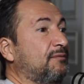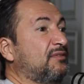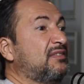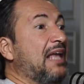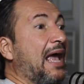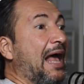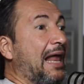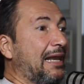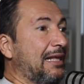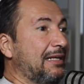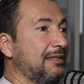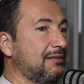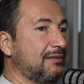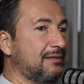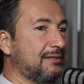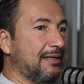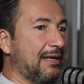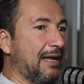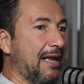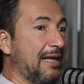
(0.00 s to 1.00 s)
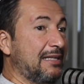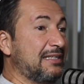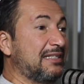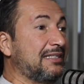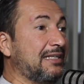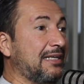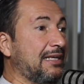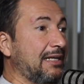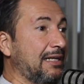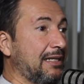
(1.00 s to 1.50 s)
talent and
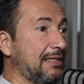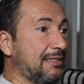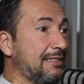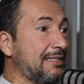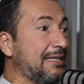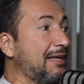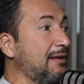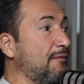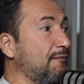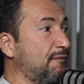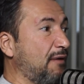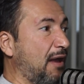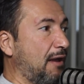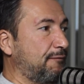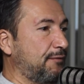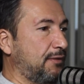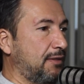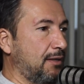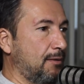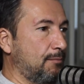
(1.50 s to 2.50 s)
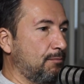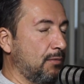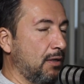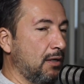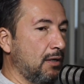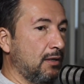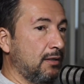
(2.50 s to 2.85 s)
skills in VEF team.